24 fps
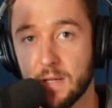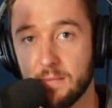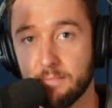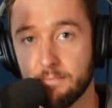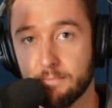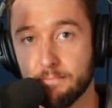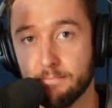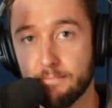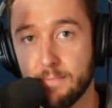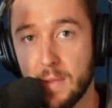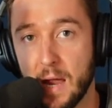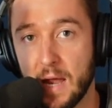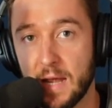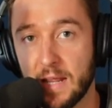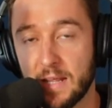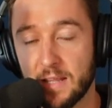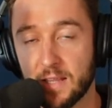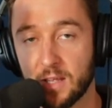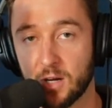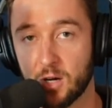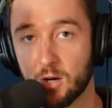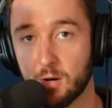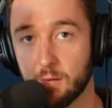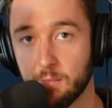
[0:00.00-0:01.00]
Many
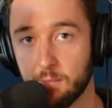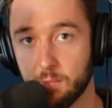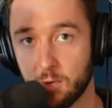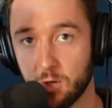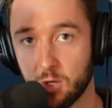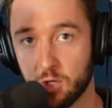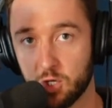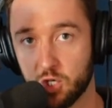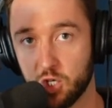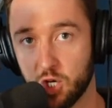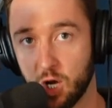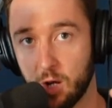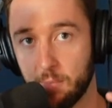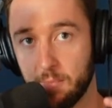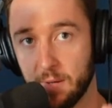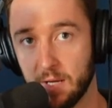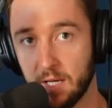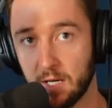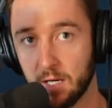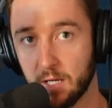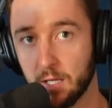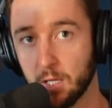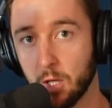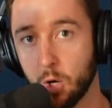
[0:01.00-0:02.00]
that are shopping
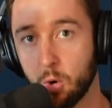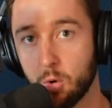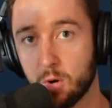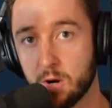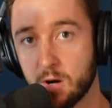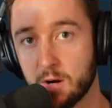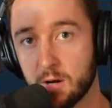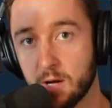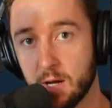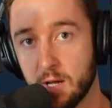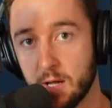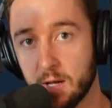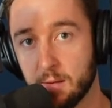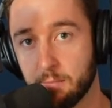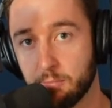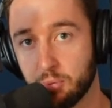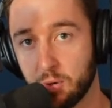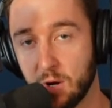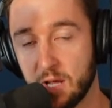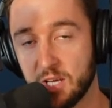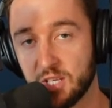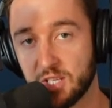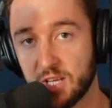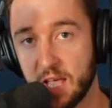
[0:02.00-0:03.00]
in a lower
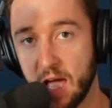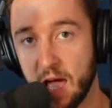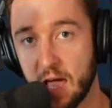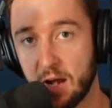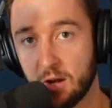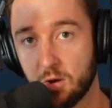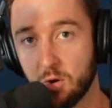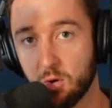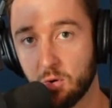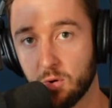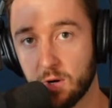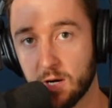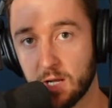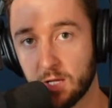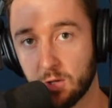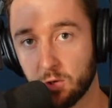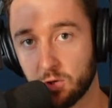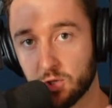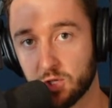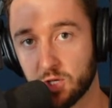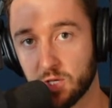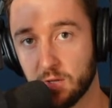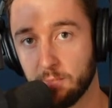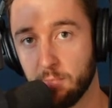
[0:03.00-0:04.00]
price category,
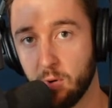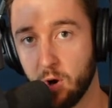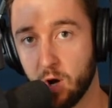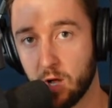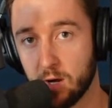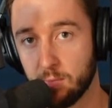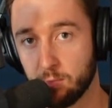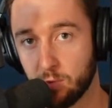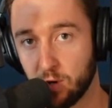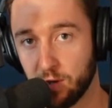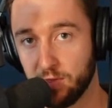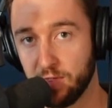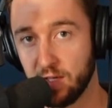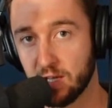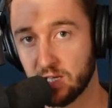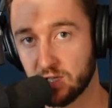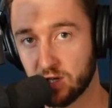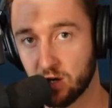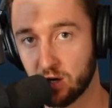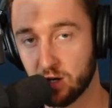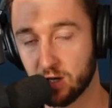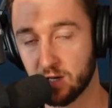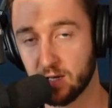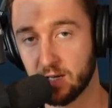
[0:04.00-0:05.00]
closer to the bottom, where things
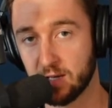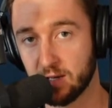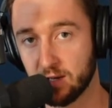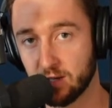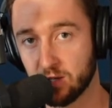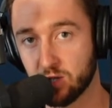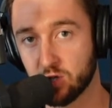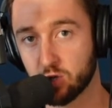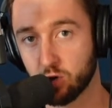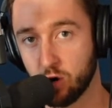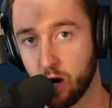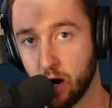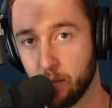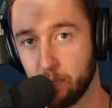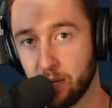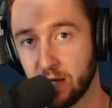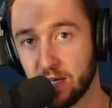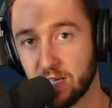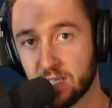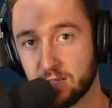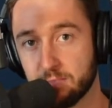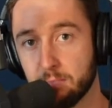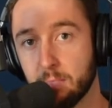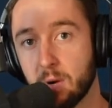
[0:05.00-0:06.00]
aren't dropping
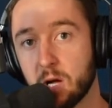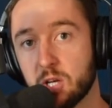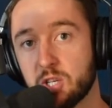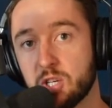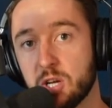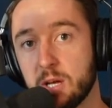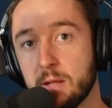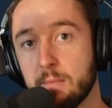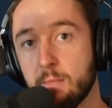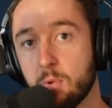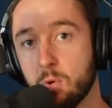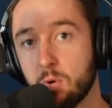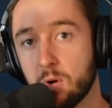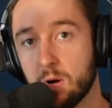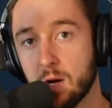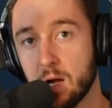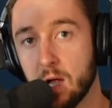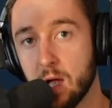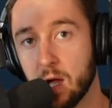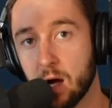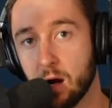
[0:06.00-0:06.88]
as much anymore,